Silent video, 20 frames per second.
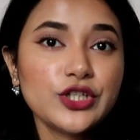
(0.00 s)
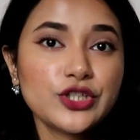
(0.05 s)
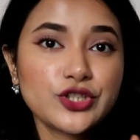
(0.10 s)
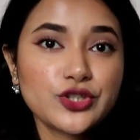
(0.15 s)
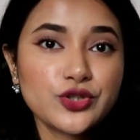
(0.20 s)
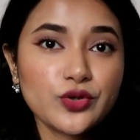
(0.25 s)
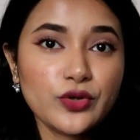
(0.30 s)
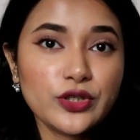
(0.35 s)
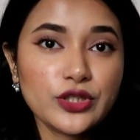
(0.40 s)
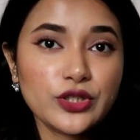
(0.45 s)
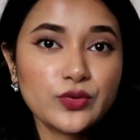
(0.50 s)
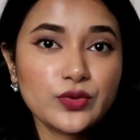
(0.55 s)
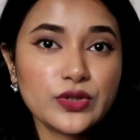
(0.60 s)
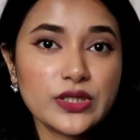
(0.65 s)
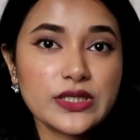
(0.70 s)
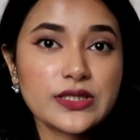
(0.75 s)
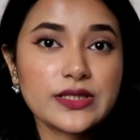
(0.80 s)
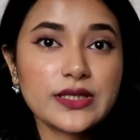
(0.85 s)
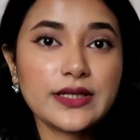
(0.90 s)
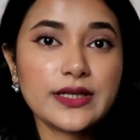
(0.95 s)
showing you
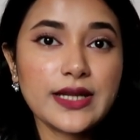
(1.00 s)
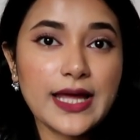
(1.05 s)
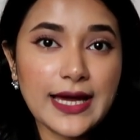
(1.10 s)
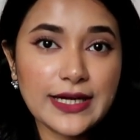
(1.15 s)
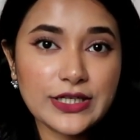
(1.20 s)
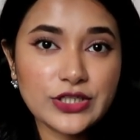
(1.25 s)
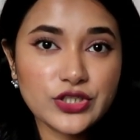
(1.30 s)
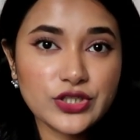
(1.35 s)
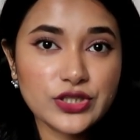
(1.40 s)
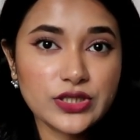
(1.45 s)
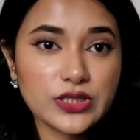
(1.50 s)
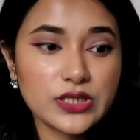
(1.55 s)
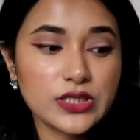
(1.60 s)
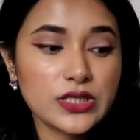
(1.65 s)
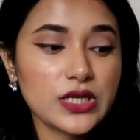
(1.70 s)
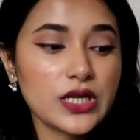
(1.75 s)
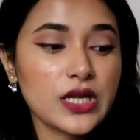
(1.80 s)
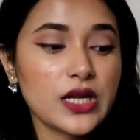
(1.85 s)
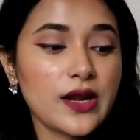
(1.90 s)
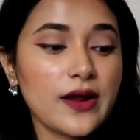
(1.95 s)
this in
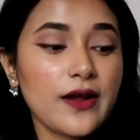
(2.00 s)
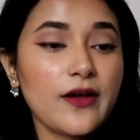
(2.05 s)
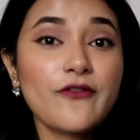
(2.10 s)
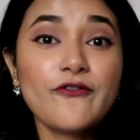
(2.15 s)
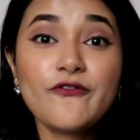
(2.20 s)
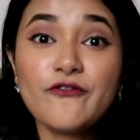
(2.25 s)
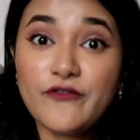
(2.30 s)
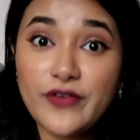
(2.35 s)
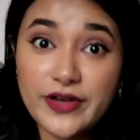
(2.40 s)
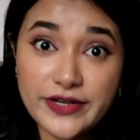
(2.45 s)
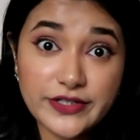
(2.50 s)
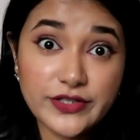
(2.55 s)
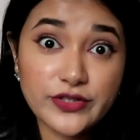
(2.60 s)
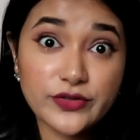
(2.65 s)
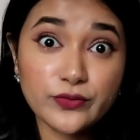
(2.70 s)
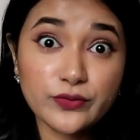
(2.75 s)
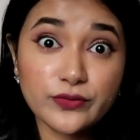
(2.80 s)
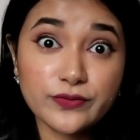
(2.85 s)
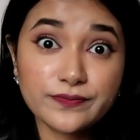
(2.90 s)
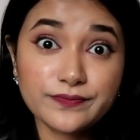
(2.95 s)
action very
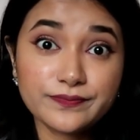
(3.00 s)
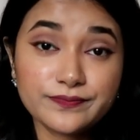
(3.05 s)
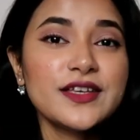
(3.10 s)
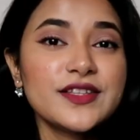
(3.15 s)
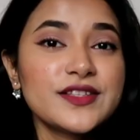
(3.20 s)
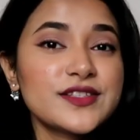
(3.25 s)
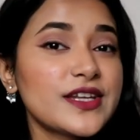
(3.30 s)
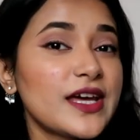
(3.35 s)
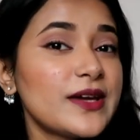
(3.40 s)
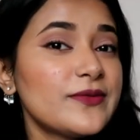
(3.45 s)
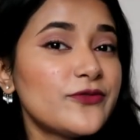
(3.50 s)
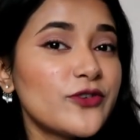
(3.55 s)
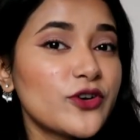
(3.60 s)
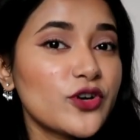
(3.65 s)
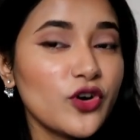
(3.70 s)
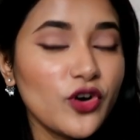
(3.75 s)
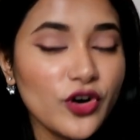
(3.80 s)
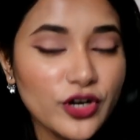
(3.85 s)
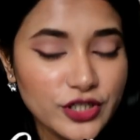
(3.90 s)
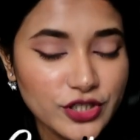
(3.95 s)
soon. It's time for
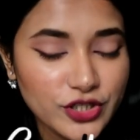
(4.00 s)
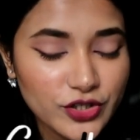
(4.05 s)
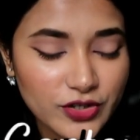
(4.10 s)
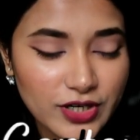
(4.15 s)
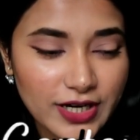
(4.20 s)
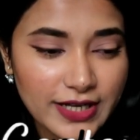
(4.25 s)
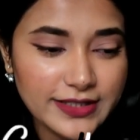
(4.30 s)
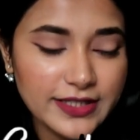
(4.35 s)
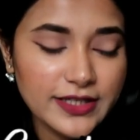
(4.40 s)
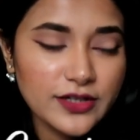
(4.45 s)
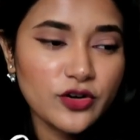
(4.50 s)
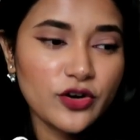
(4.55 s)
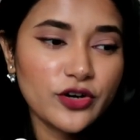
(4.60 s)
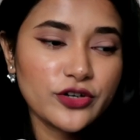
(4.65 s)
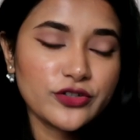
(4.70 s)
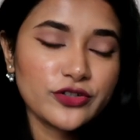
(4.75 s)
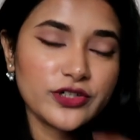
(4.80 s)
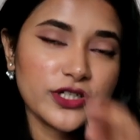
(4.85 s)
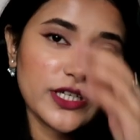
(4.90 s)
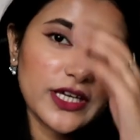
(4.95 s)
contour. I think
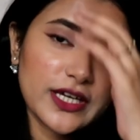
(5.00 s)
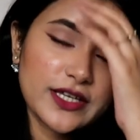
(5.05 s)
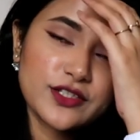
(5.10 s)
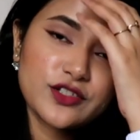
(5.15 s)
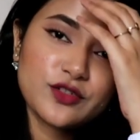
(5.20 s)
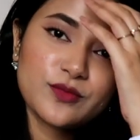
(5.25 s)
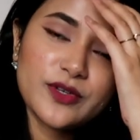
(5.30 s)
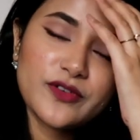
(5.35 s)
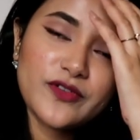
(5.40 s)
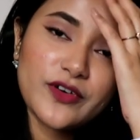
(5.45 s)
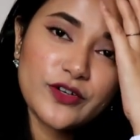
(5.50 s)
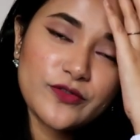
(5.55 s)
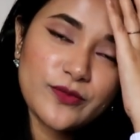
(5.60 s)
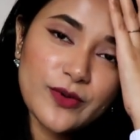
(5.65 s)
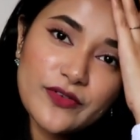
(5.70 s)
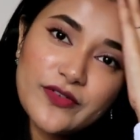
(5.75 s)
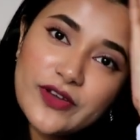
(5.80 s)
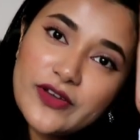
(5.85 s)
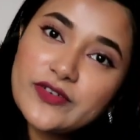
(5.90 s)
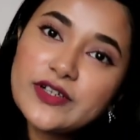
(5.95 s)
contouring has to be one of
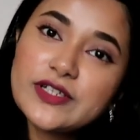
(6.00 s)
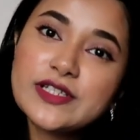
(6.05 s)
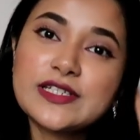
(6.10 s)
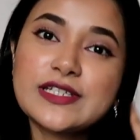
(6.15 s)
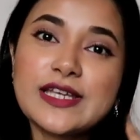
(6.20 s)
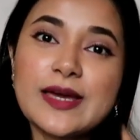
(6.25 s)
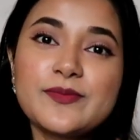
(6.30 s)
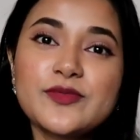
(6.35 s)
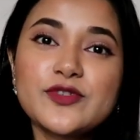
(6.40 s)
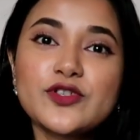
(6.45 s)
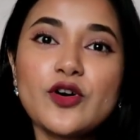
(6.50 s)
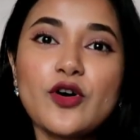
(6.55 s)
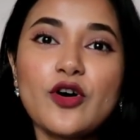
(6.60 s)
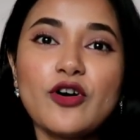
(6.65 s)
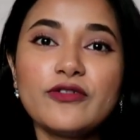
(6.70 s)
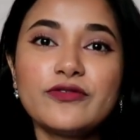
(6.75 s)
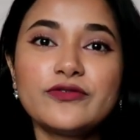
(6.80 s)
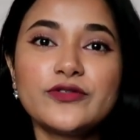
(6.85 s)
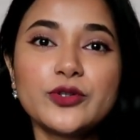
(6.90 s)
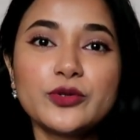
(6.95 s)
my favorite steps
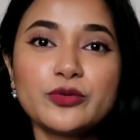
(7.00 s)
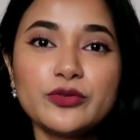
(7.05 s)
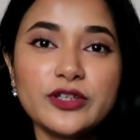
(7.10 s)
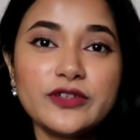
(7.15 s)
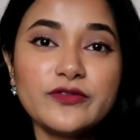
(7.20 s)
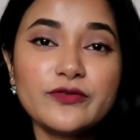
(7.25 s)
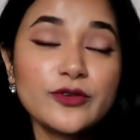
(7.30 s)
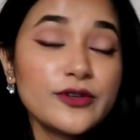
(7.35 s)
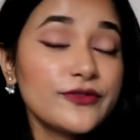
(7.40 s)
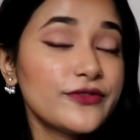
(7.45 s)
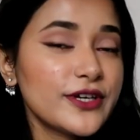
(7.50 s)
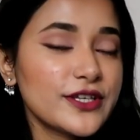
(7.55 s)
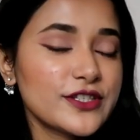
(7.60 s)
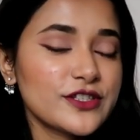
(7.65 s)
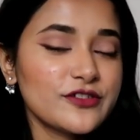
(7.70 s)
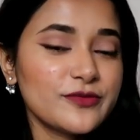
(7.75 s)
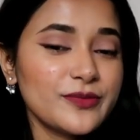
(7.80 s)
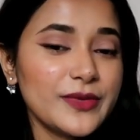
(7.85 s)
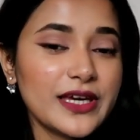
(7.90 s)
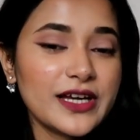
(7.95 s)
of doing full
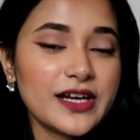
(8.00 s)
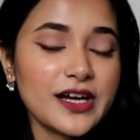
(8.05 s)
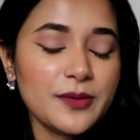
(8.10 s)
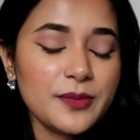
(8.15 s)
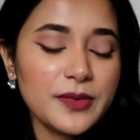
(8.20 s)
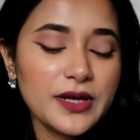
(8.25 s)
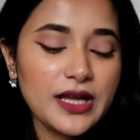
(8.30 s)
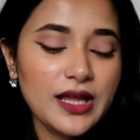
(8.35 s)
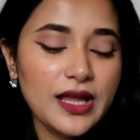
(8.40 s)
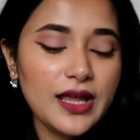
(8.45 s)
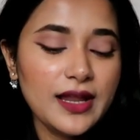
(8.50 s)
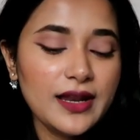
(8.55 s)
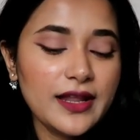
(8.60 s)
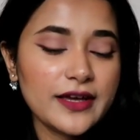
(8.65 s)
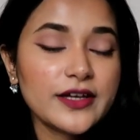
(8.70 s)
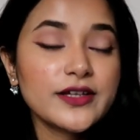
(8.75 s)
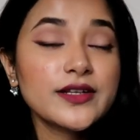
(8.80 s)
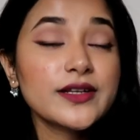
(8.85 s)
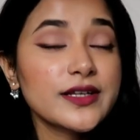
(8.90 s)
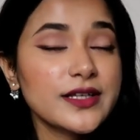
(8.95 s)
face of makeup.
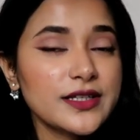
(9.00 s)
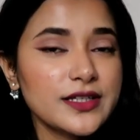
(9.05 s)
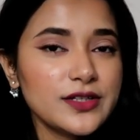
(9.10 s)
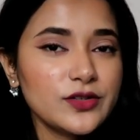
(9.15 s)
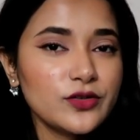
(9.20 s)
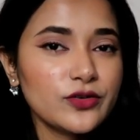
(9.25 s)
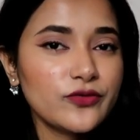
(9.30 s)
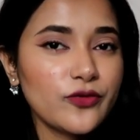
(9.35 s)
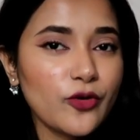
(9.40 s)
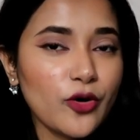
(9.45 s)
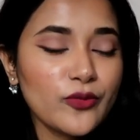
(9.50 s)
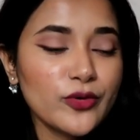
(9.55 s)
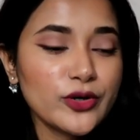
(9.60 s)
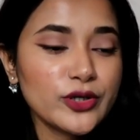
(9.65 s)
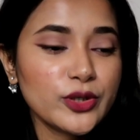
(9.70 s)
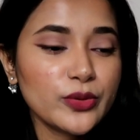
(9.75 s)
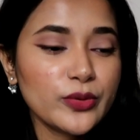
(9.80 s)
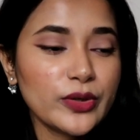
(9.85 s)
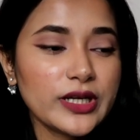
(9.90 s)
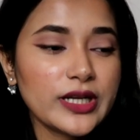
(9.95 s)
Like I really look
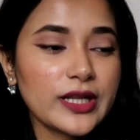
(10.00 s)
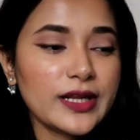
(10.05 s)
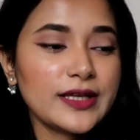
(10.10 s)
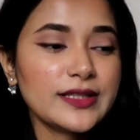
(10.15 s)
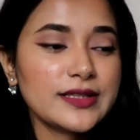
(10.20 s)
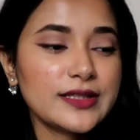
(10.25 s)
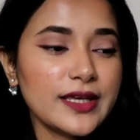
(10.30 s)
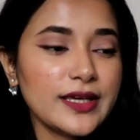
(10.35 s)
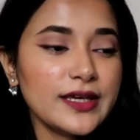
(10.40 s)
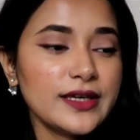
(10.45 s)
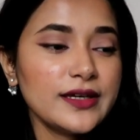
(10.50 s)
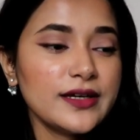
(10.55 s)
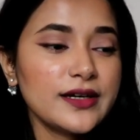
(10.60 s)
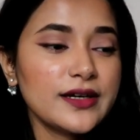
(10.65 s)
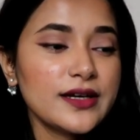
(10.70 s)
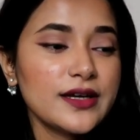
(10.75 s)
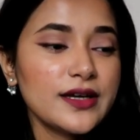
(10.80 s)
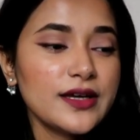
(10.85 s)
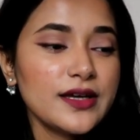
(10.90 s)
forward to it, and I think